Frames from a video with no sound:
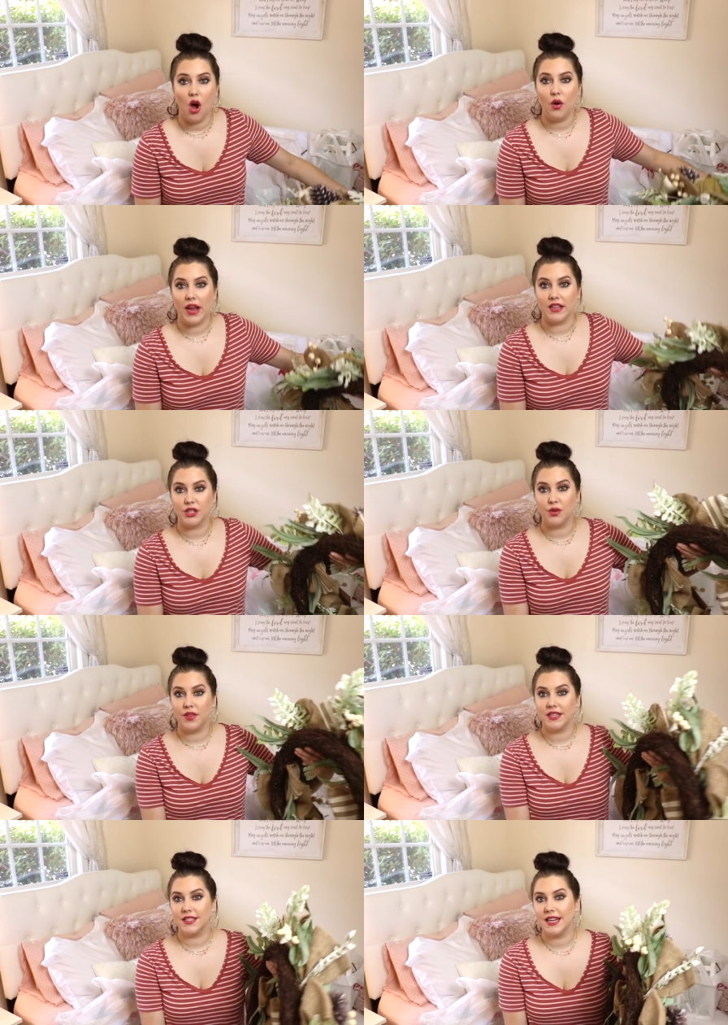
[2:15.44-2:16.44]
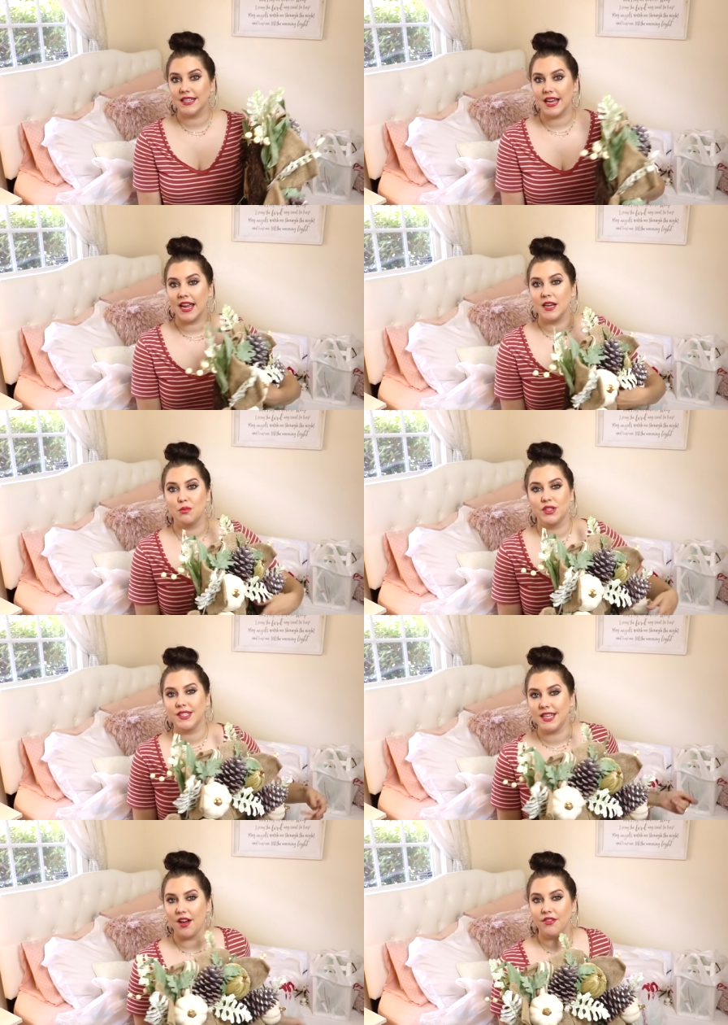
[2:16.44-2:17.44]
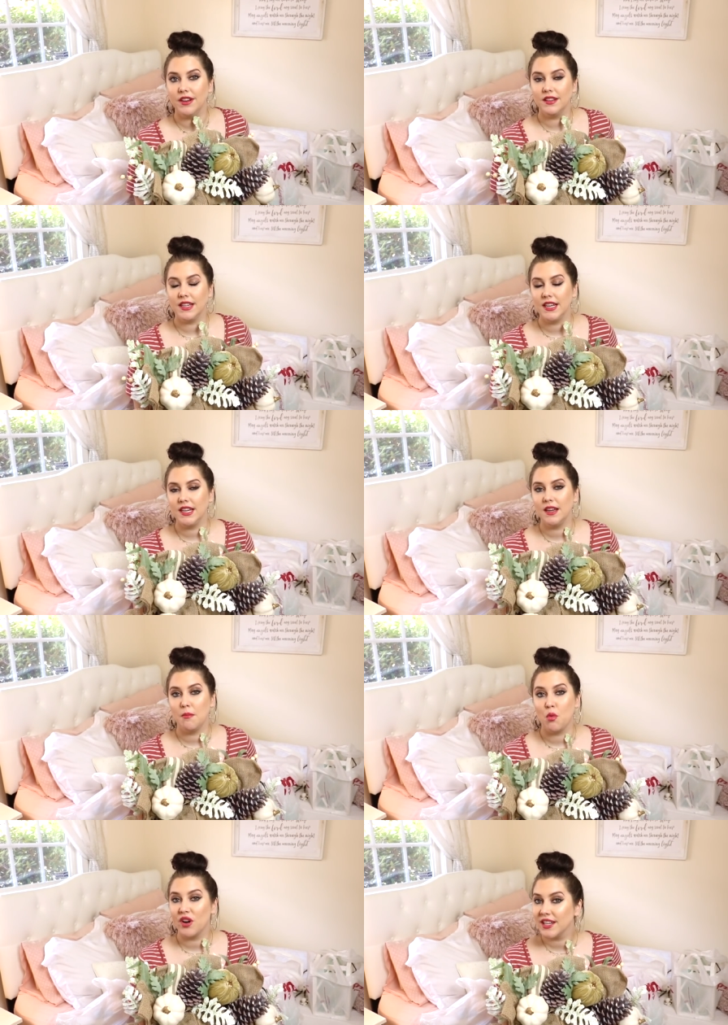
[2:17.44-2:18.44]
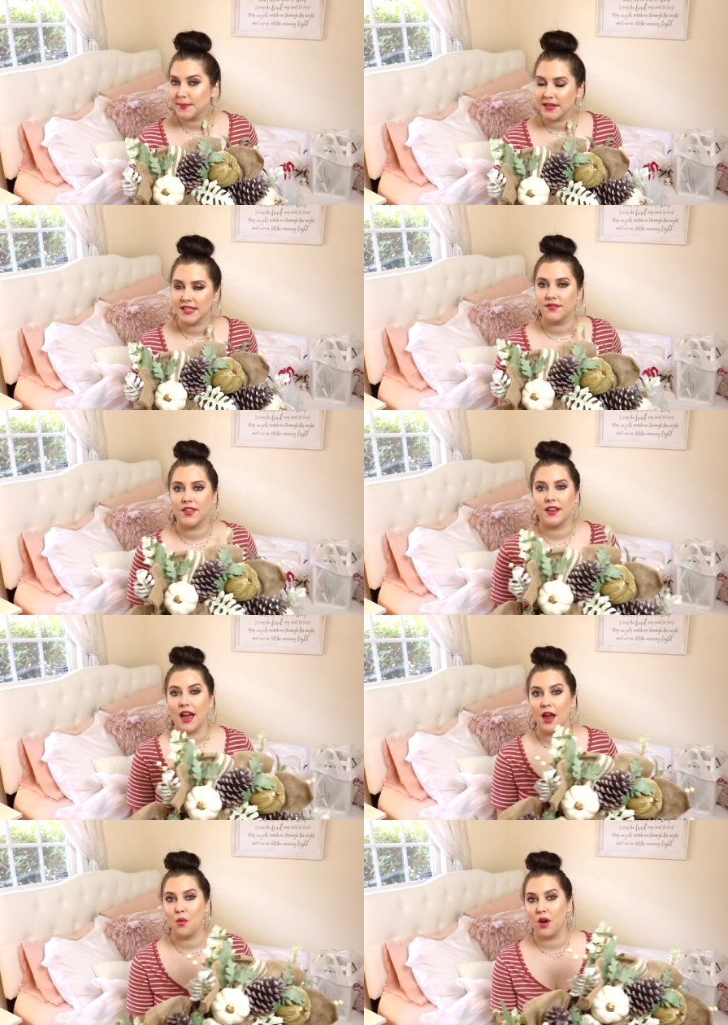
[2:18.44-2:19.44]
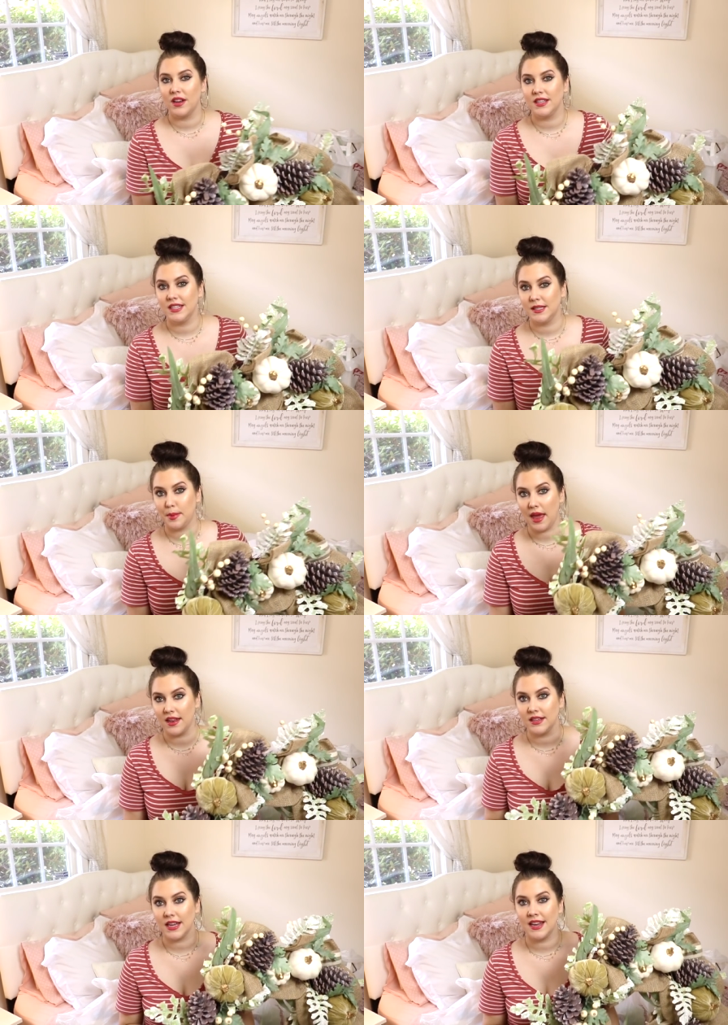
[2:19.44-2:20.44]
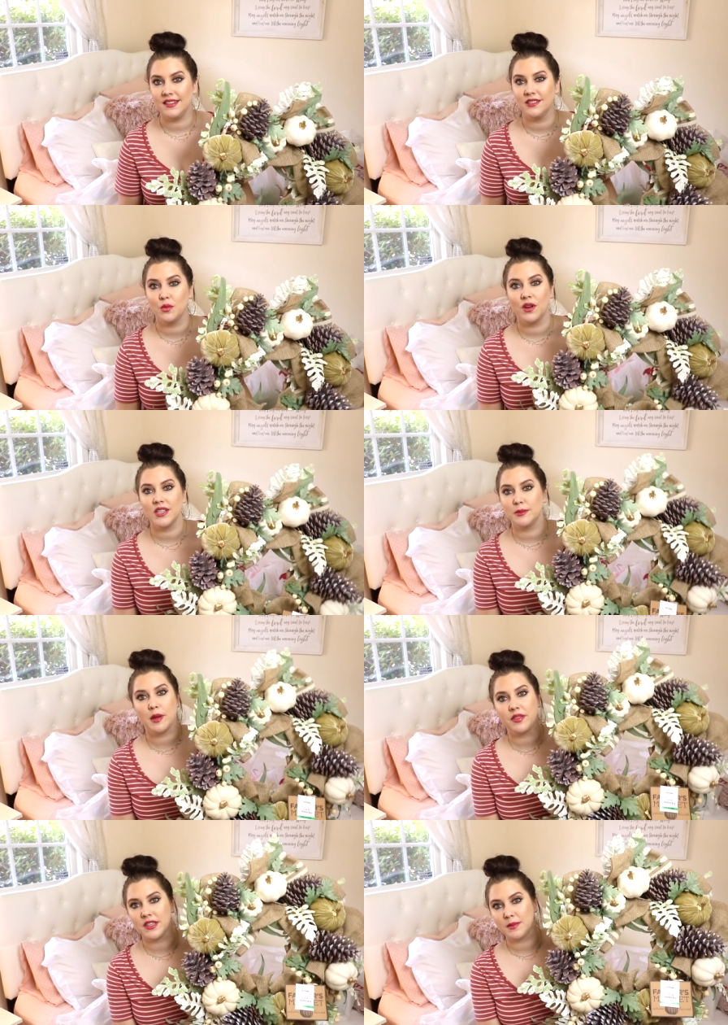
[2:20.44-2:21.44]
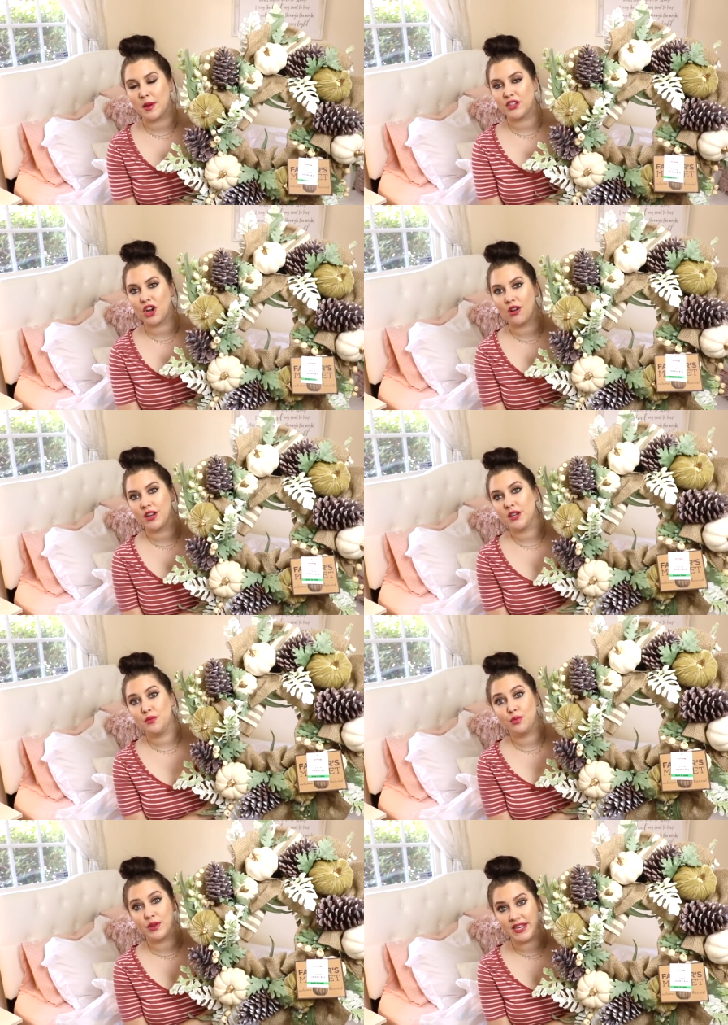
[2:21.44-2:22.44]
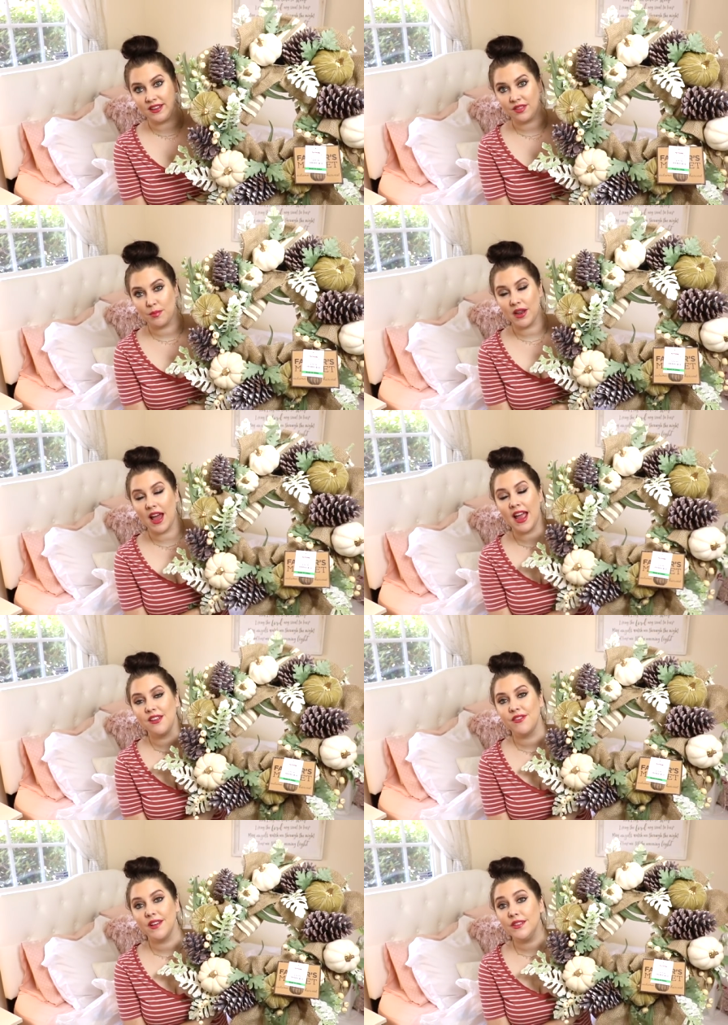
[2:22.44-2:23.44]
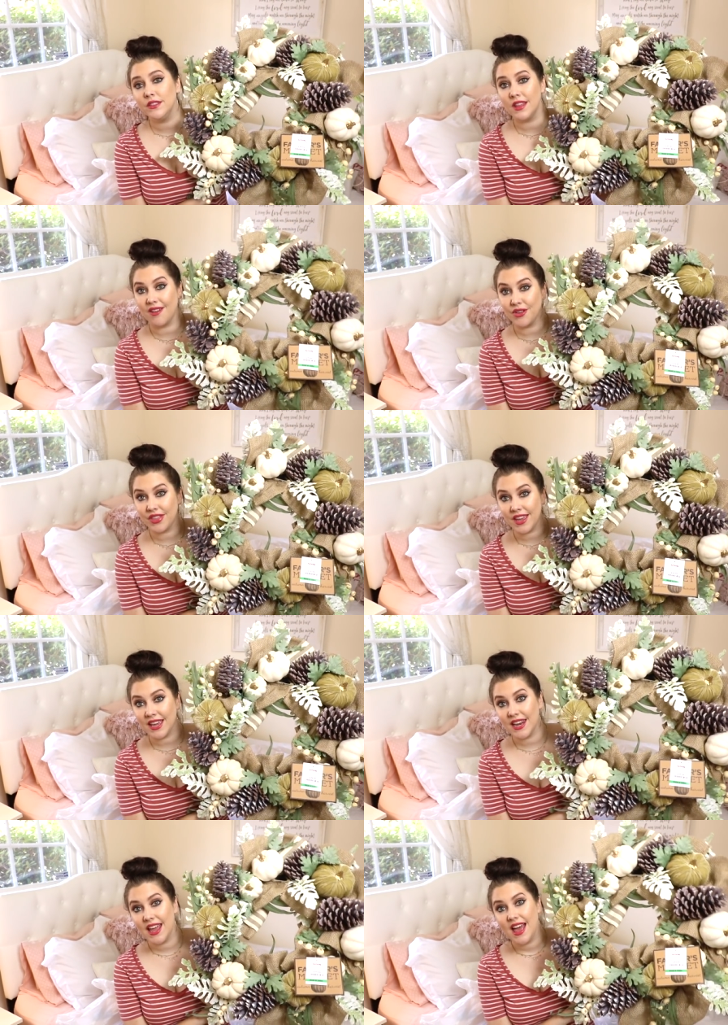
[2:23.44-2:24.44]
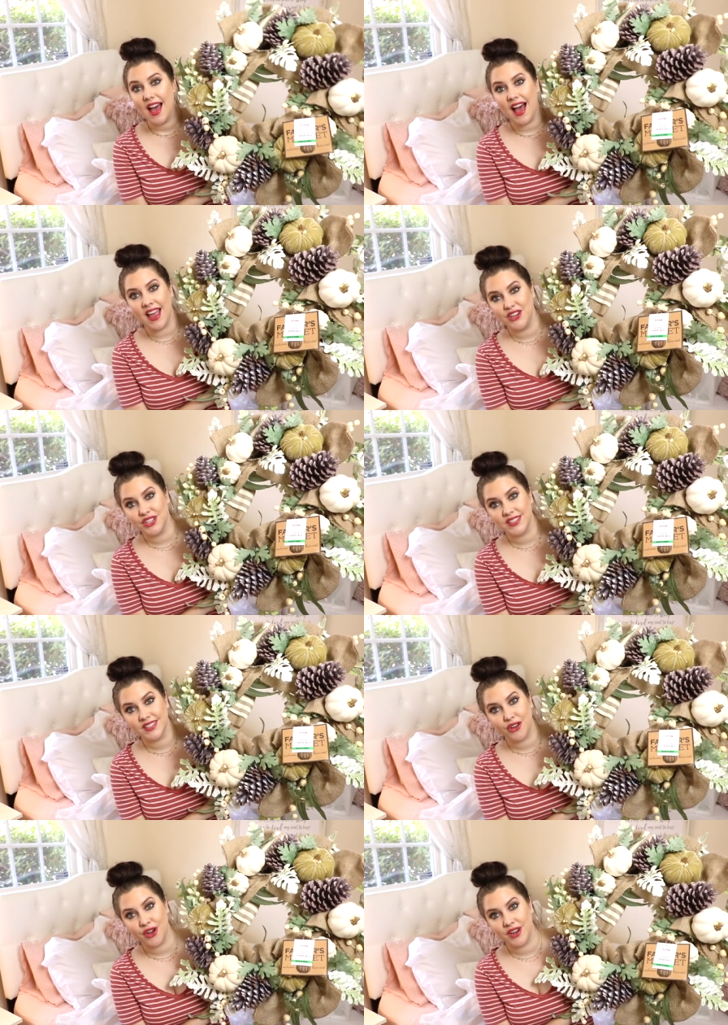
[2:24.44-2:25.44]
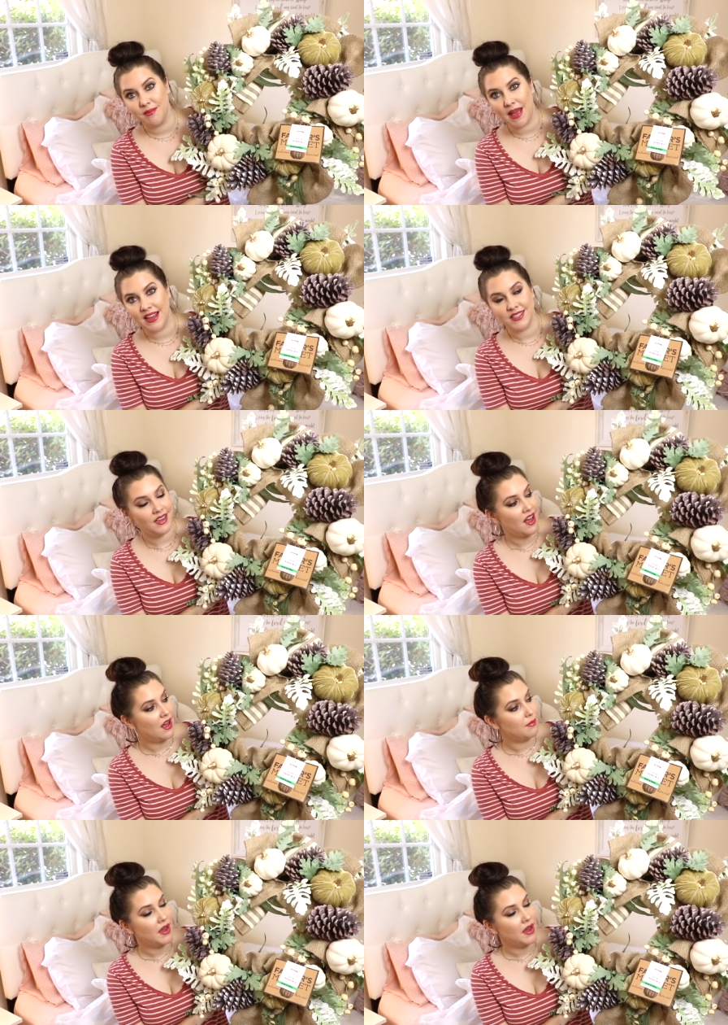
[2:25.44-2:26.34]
Okay, so this next item was definitely more expensive than I wanted to spend. I didn't want to spend this much on a wreath, but I fell in love with it. I just couldn't pass it up.